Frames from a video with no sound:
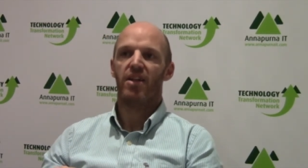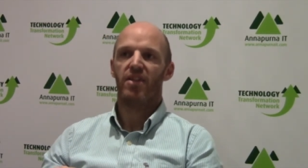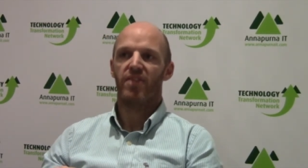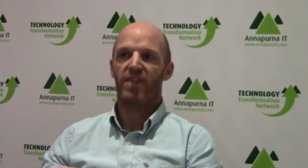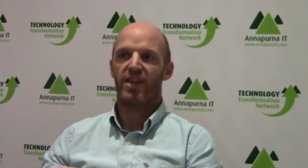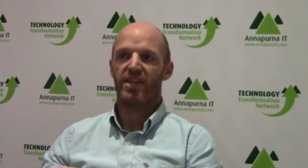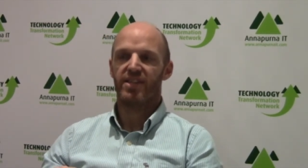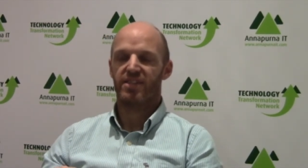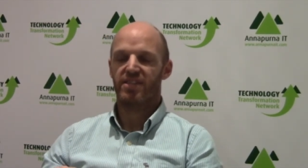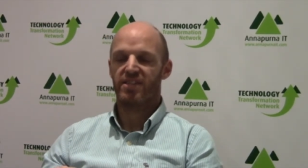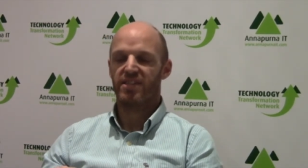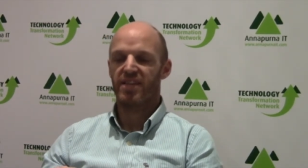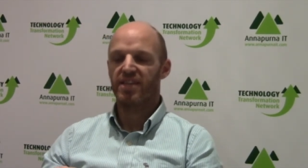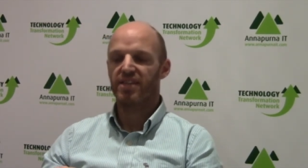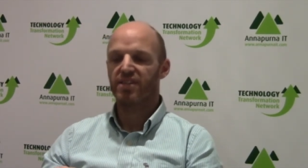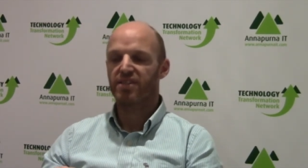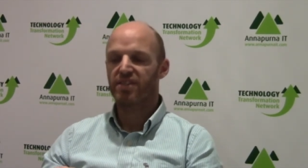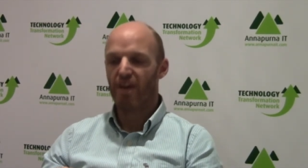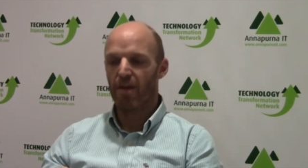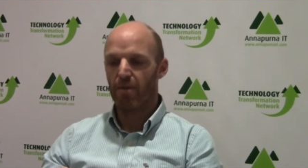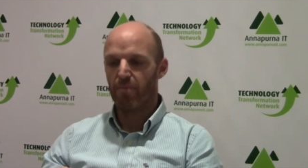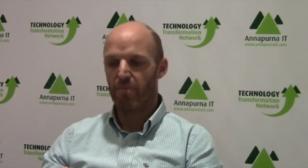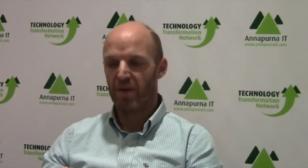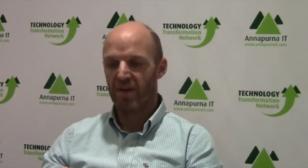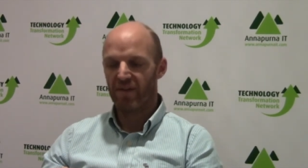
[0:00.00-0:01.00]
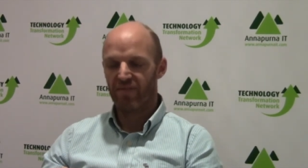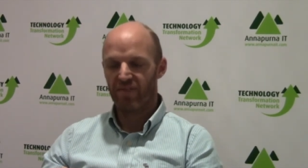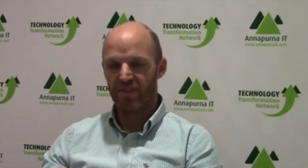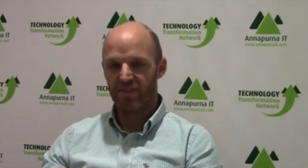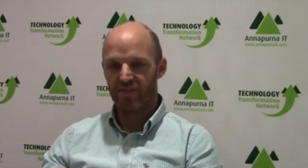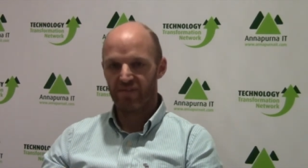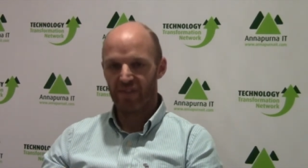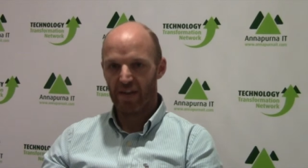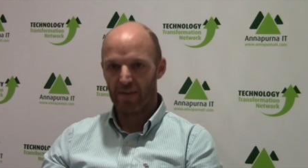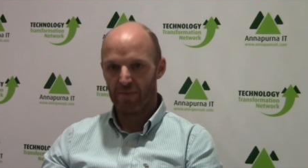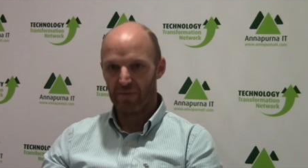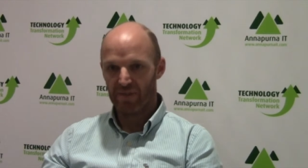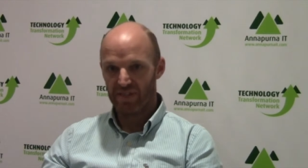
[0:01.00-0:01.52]
that sits above the
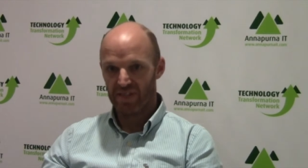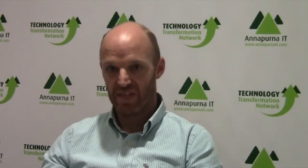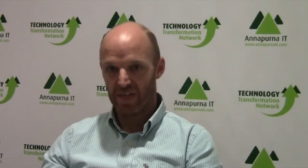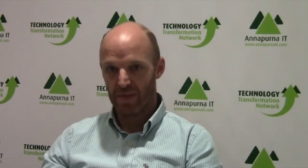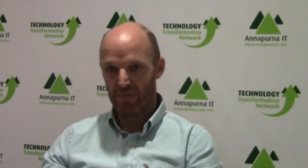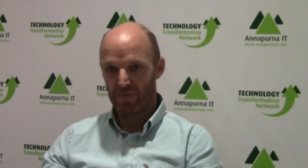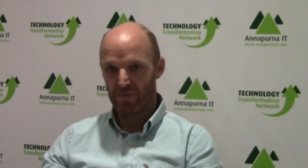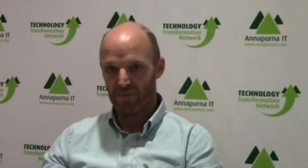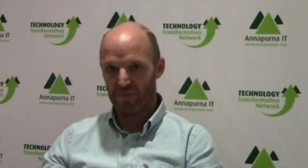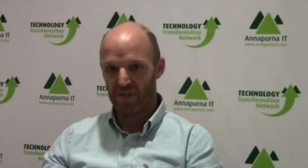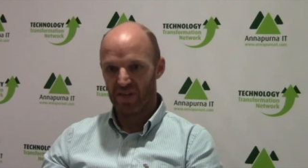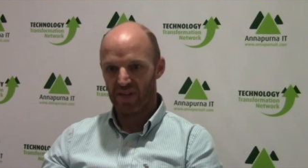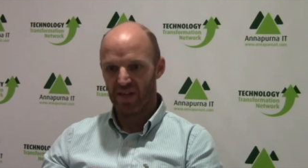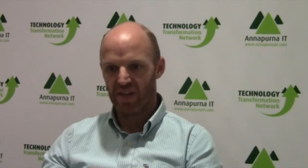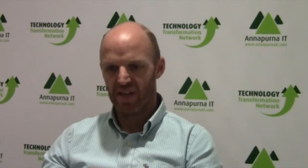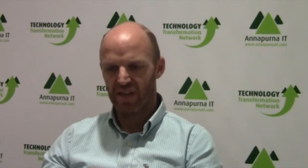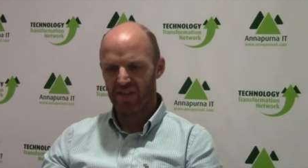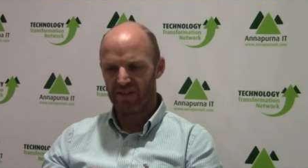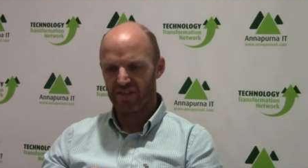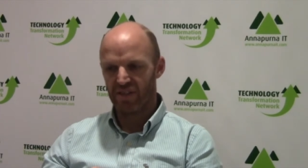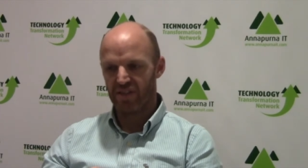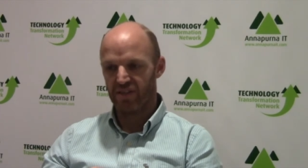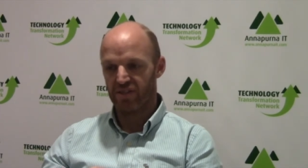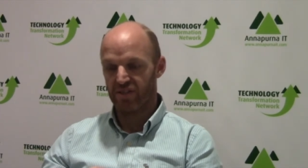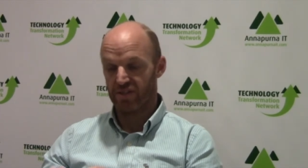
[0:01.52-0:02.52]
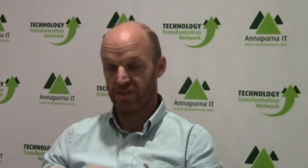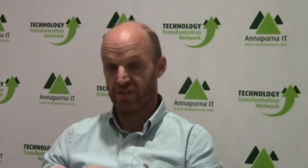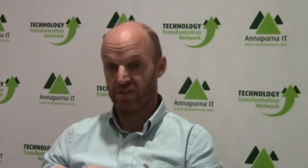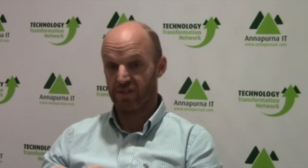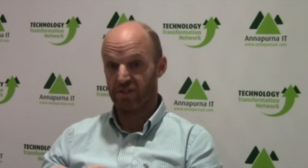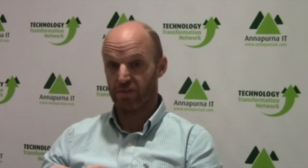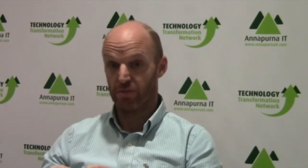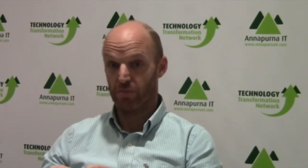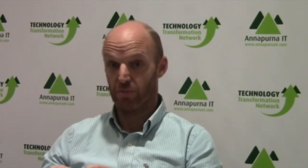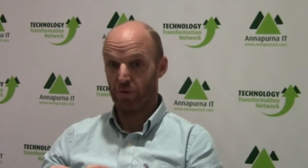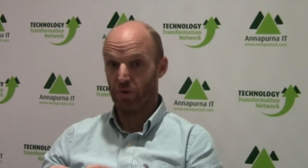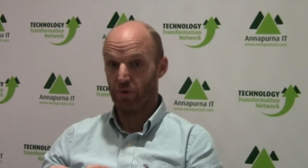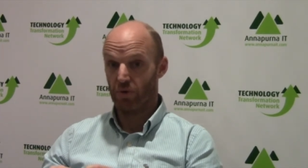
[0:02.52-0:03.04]
development teams but exists to
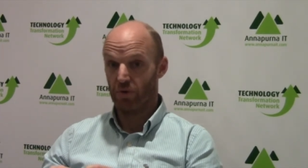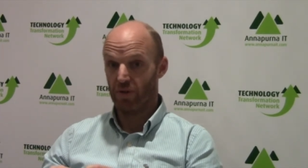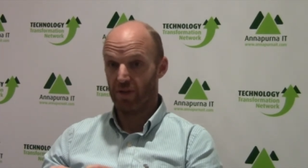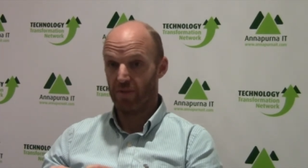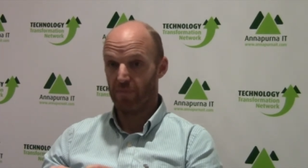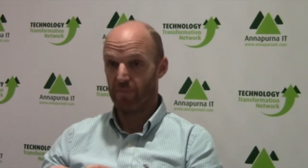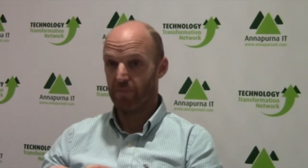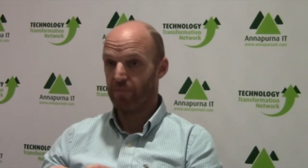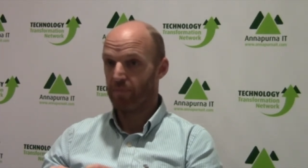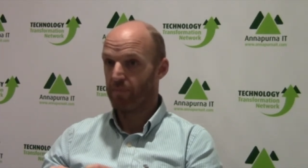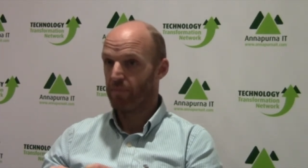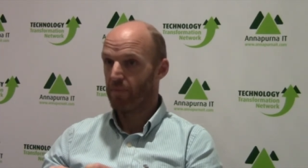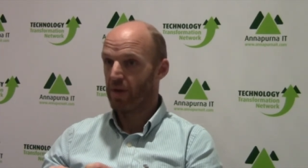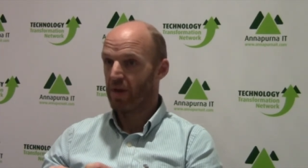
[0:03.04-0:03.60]
support them.